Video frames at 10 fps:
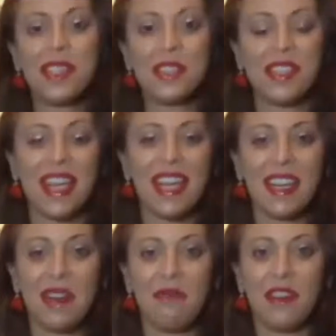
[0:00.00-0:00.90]
going to do tonight,
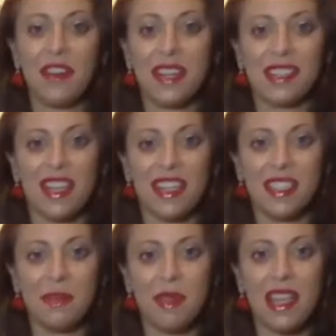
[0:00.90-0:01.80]
and I'm very excited
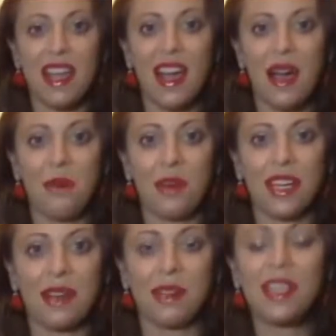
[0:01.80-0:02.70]
to be
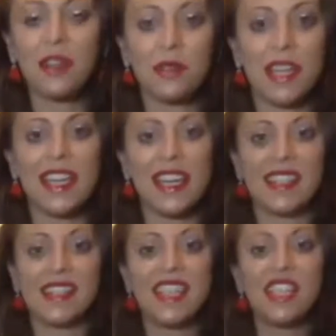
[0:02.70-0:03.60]
working with Hillary,
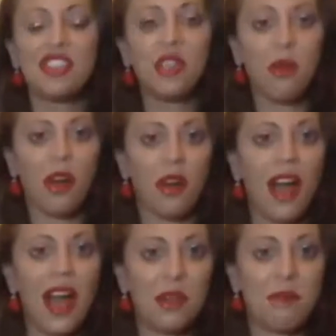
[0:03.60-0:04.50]
is teaching you all
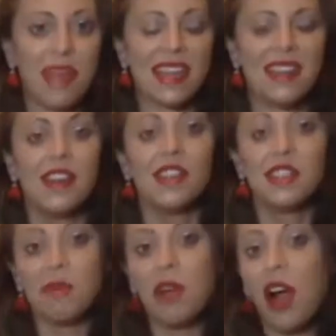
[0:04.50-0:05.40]
how to make
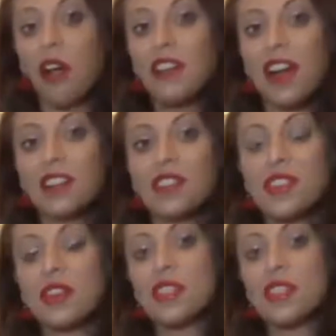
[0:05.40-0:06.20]
some coffee cocktails that are